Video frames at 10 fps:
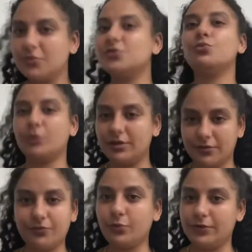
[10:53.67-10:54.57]

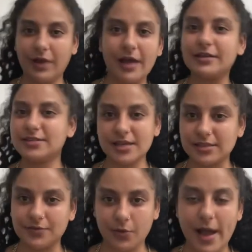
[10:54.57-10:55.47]
we've gotten a taste of
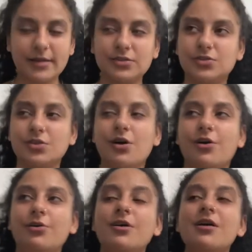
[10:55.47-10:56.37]
the wax.
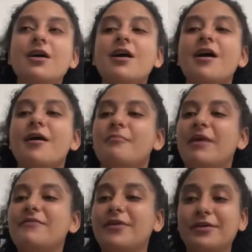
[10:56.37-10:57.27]
So my
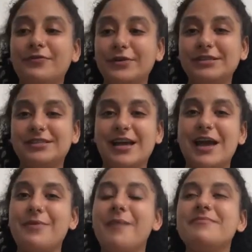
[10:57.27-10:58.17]
very first time,
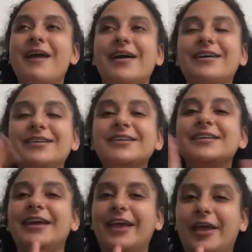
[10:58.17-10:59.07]
I'm not gonna
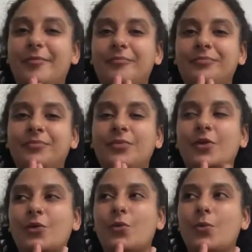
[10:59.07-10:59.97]
name
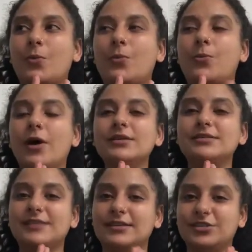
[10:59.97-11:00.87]
what
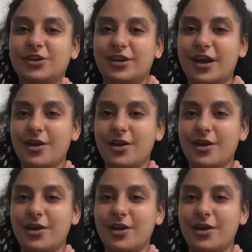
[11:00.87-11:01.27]
center I